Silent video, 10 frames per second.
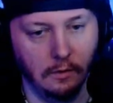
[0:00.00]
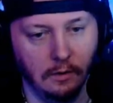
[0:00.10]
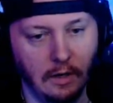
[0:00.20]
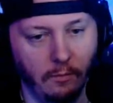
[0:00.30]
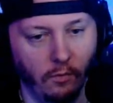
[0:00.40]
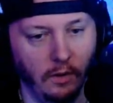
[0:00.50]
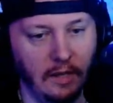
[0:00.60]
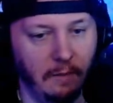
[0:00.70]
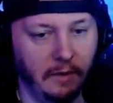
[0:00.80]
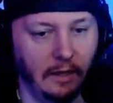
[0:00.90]
I'm really
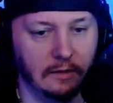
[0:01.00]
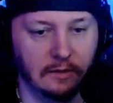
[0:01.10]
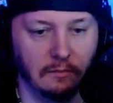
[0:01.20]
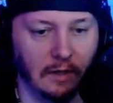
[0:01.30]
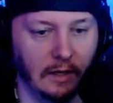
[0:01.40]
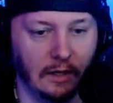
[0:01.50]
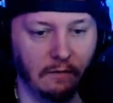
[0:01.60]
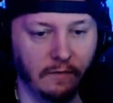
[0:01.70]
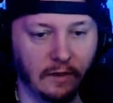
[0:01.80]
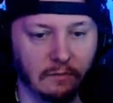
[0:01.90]
up against it, man. I gotta
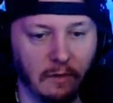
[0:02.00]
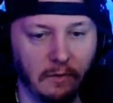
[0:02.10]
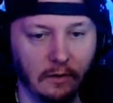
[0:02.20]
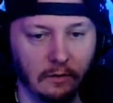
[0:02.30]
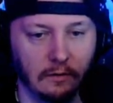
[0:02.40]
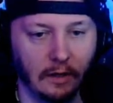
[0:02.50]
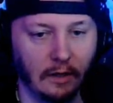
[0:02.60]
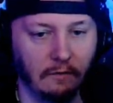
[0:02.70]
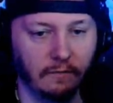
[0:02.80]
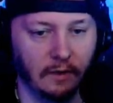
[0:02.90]
fix my build. I
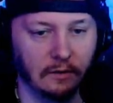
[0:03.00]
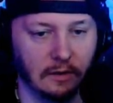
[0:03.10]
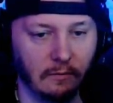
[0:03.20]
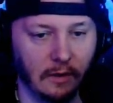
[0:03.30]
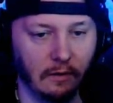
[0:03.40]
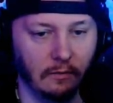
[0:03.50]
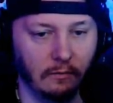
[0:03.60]
gotta figure something out.